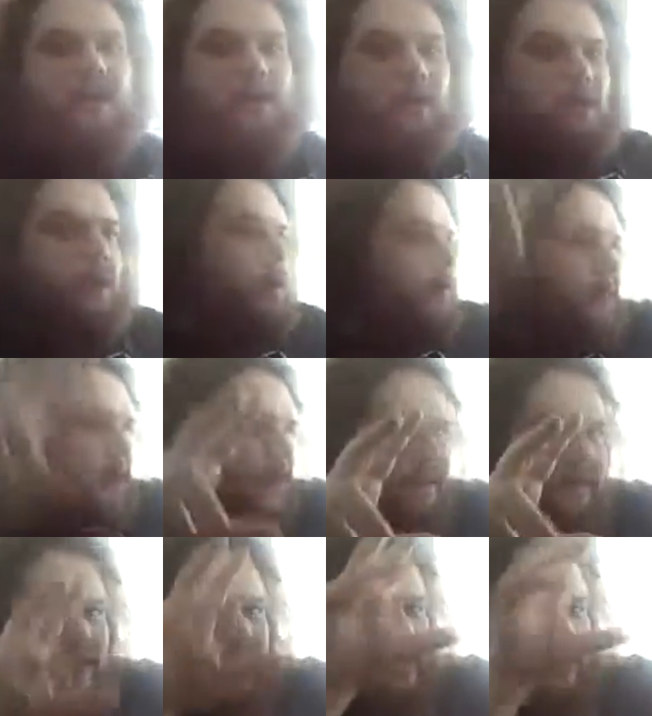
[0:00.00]
we're
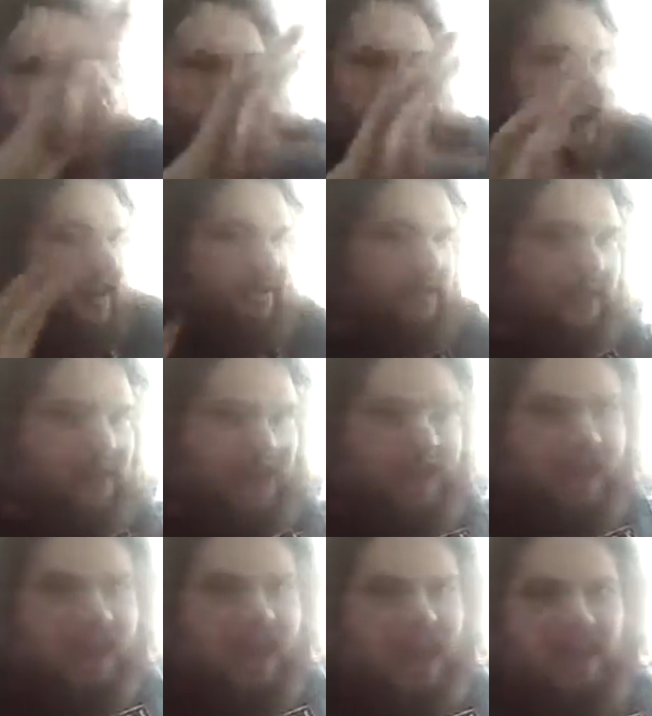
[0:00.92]
moving to try to
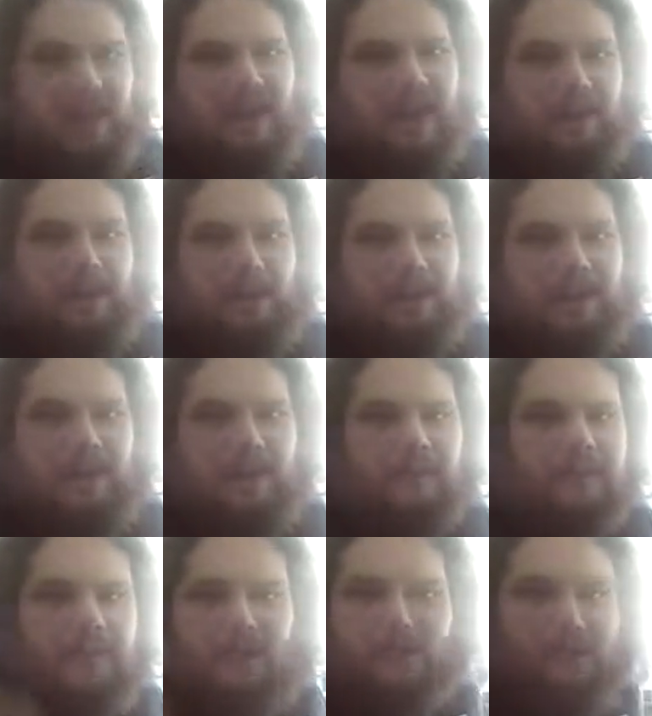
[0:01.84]
fucking line up with
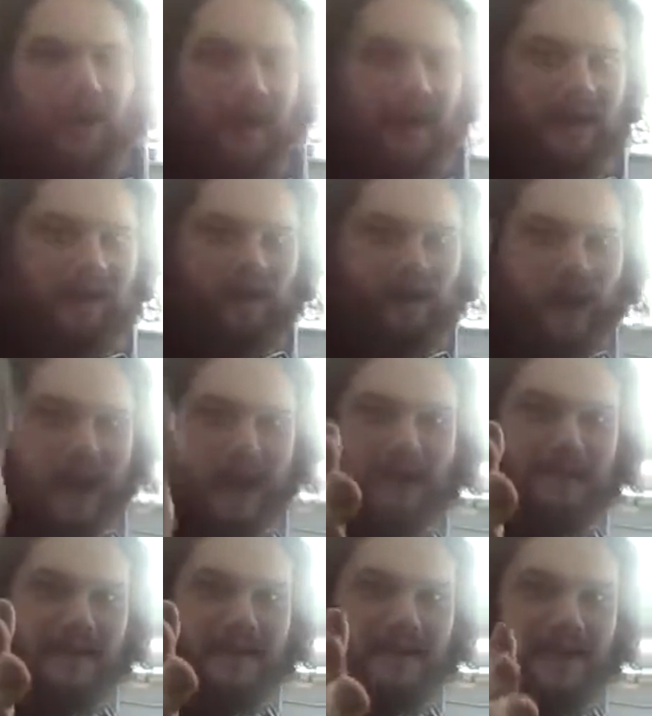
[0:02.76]
them. They're fucking
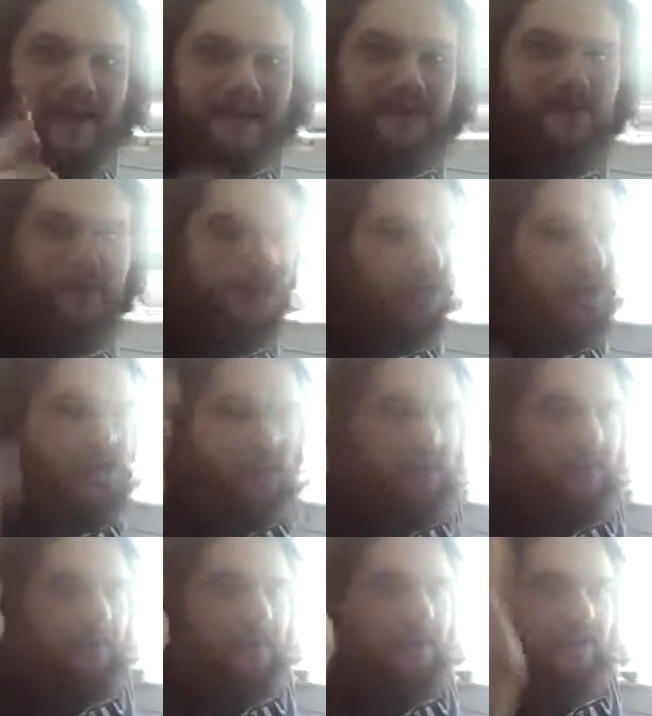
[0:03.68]
ramming us. We're
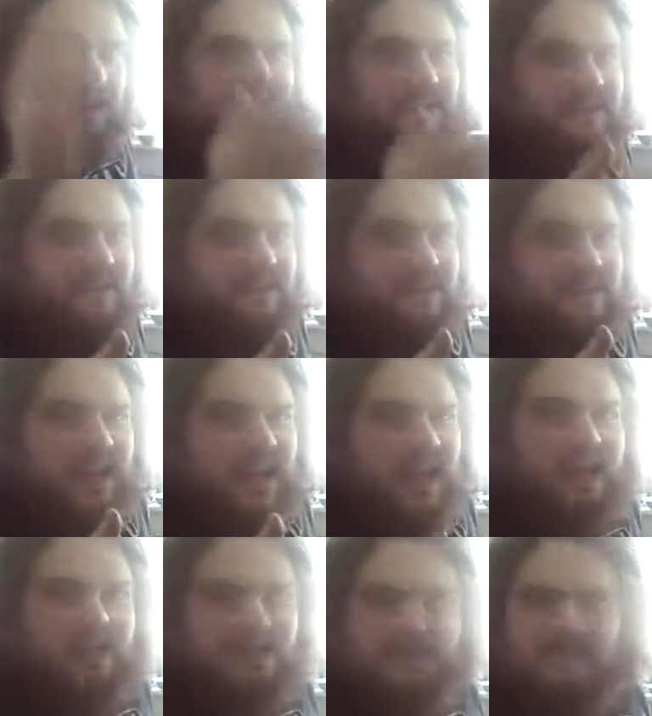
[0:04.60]
shooting ballistas
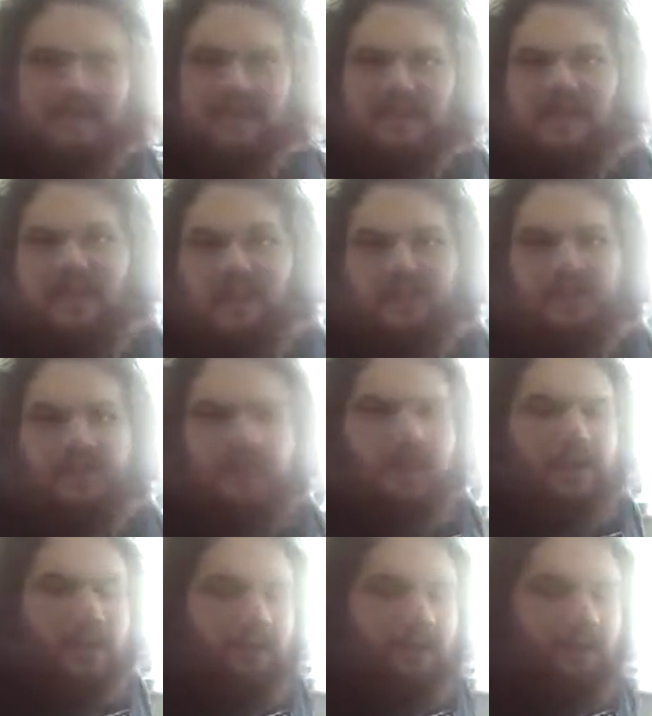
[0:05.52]
at it. It's
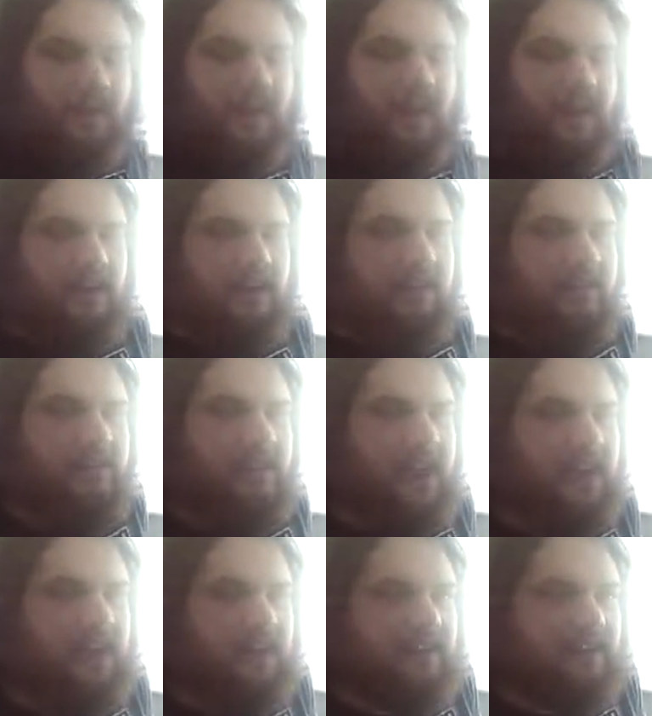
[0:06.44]
really fucking
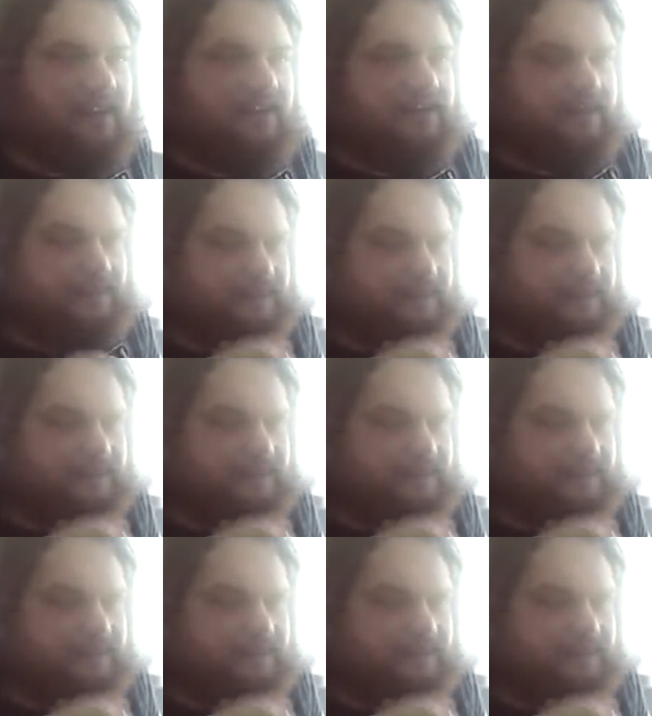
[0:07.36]
entertaining.